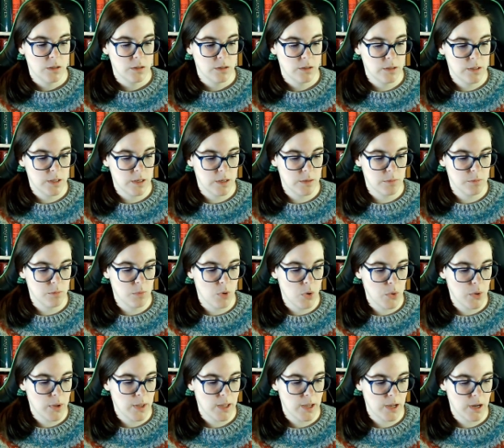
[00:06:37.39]
The
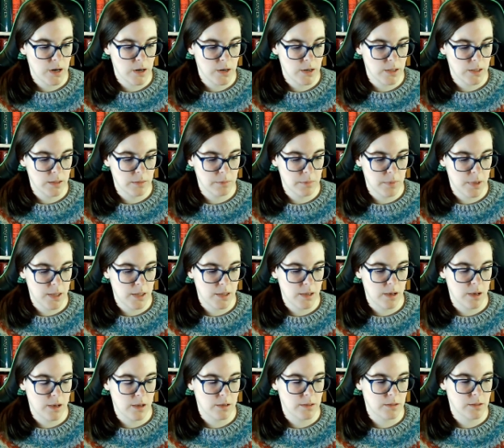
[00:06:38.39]
mohair in my
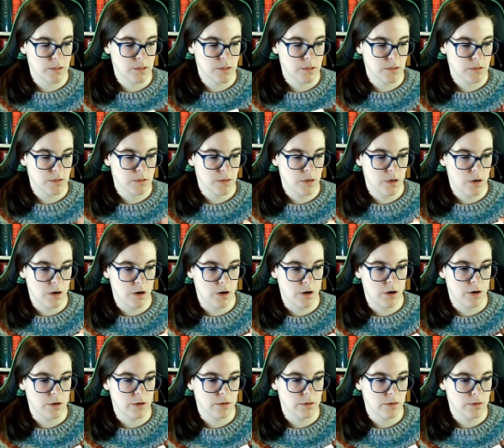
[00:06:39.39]
eyes
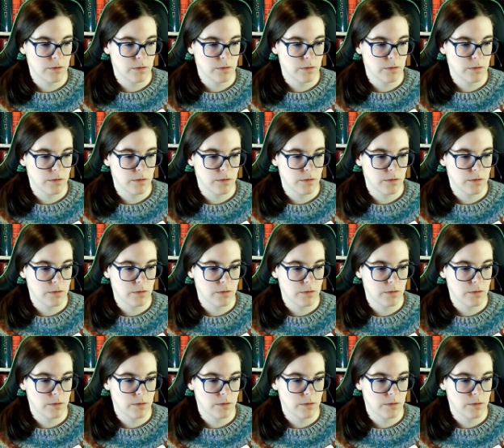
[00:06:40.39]
are